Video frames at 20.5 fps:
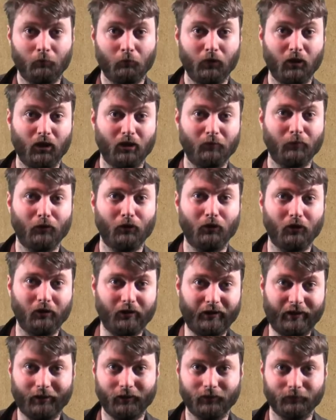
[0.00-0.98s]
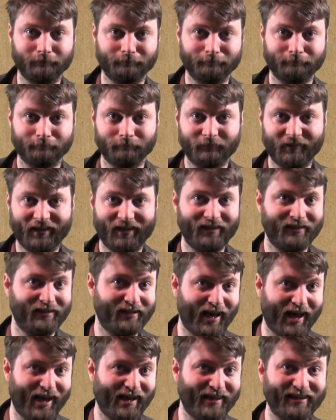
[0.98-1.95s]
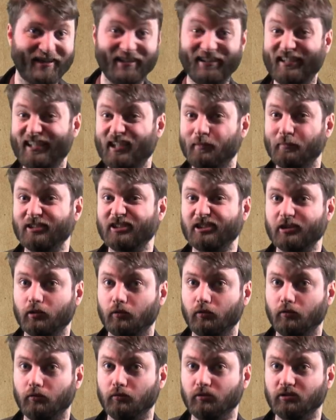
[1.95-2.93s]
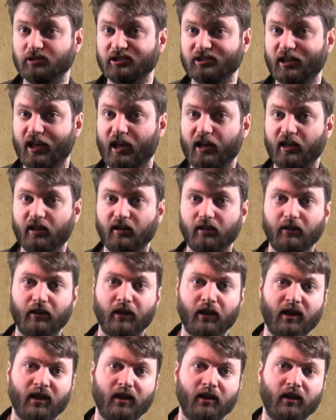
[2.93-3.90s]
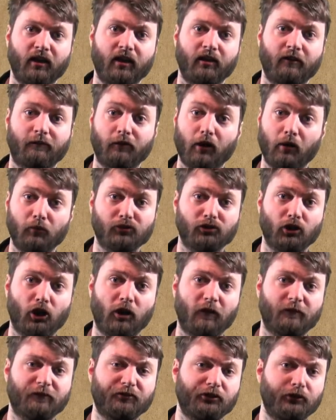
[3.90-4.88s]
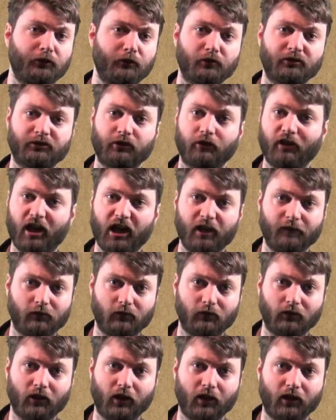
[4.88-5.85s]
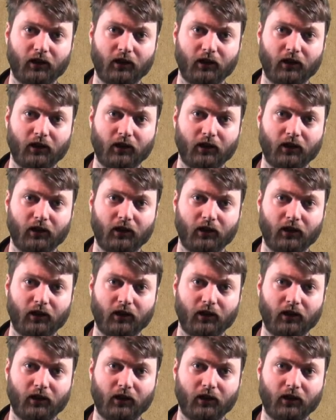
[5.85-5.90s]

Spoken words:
Bloodborne, Dank and Demon Souls, and FromSoft's newest arrival,